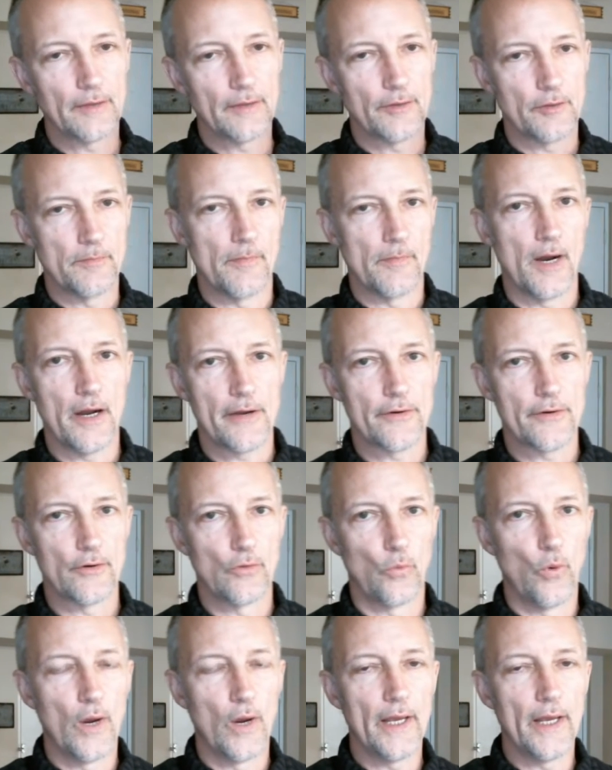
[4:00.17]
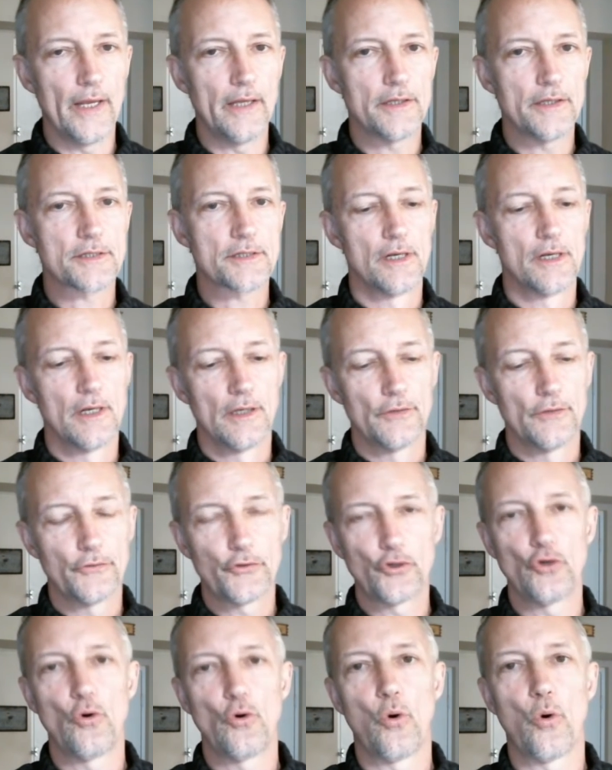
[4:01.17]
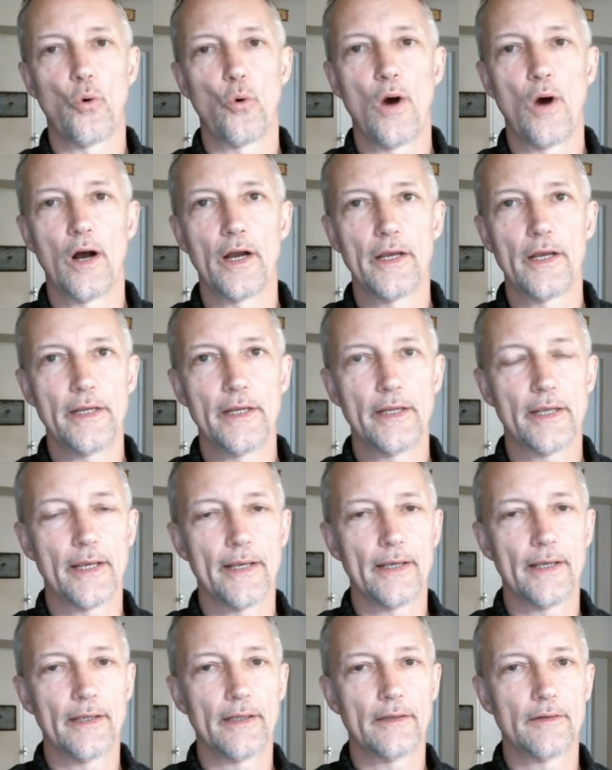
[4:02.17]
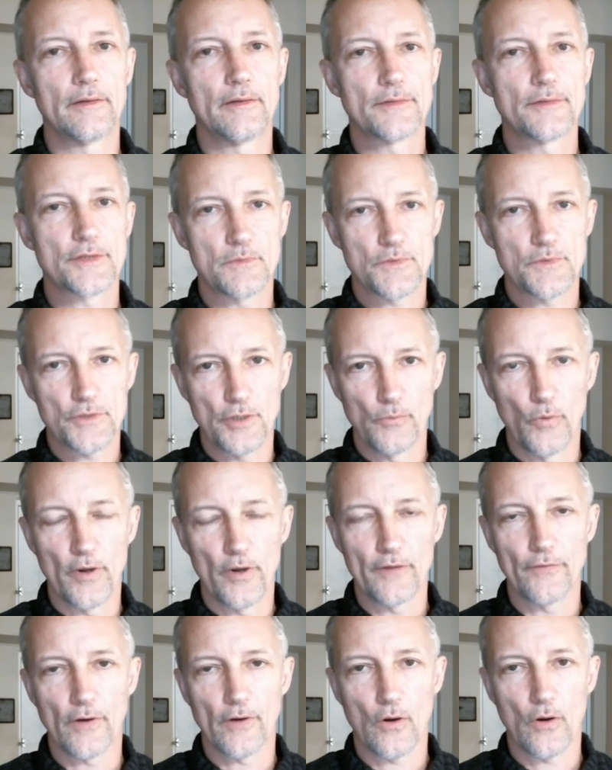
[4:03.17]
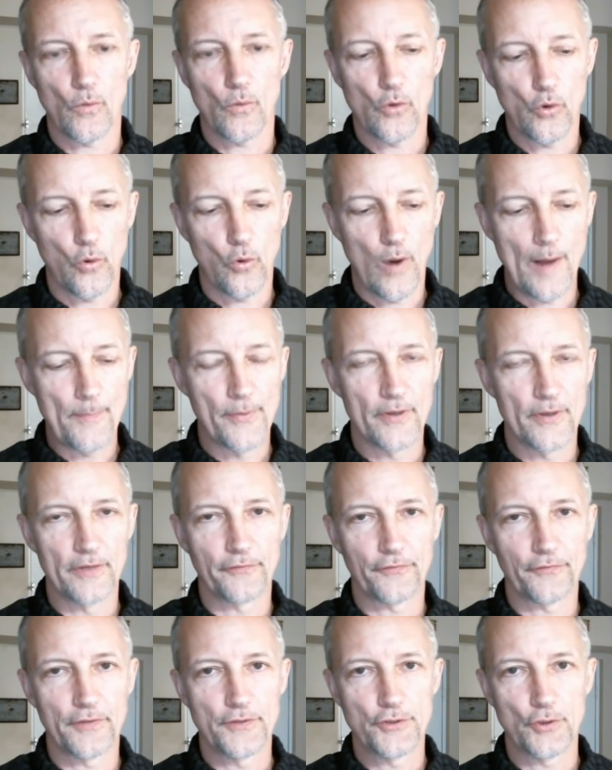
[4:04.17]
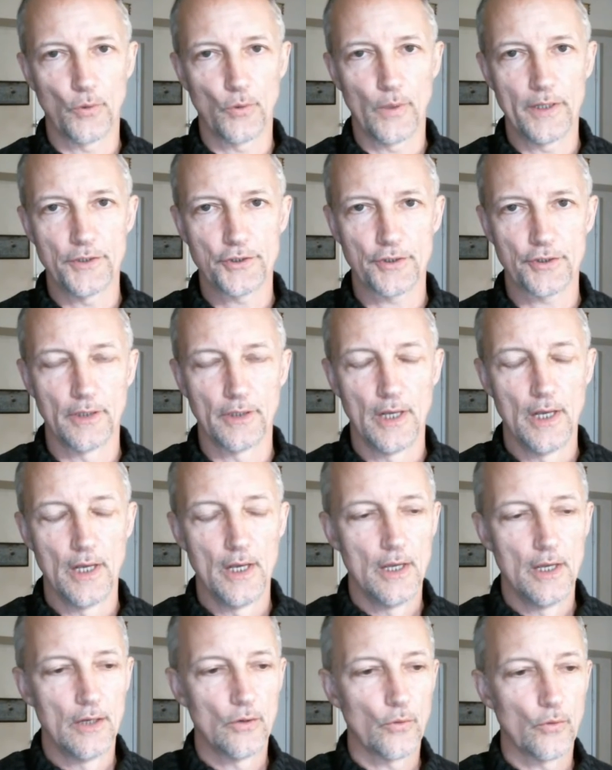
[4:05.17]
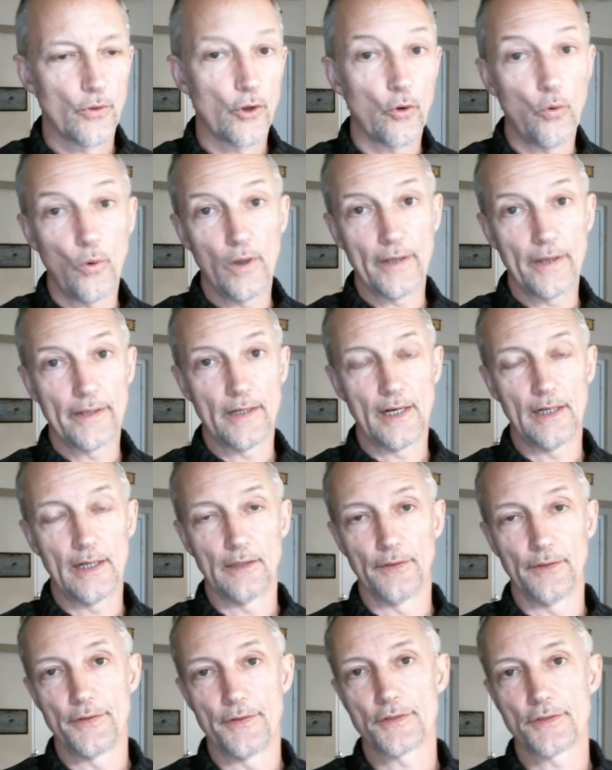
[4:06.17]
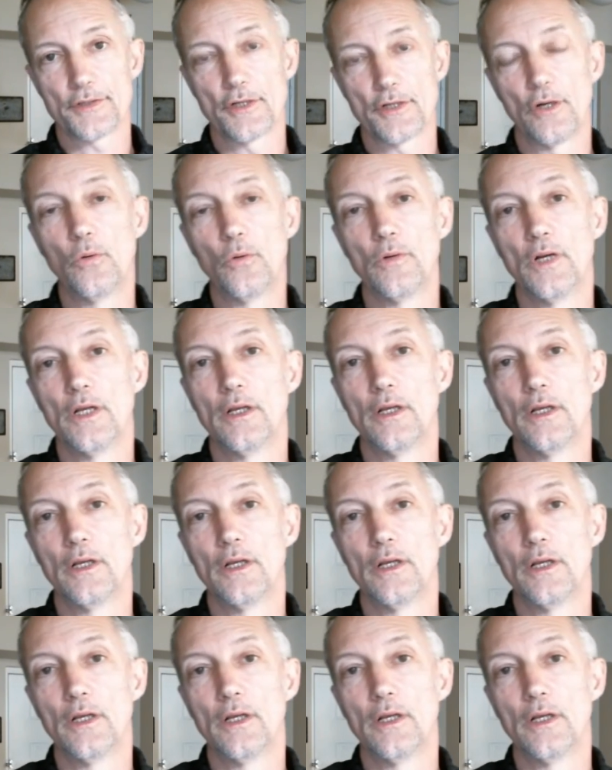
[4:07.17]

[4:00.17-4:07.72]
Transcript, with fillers: their modern ways to hawaii and somewhat of a co- cooperative situation with the hawaiian islanders so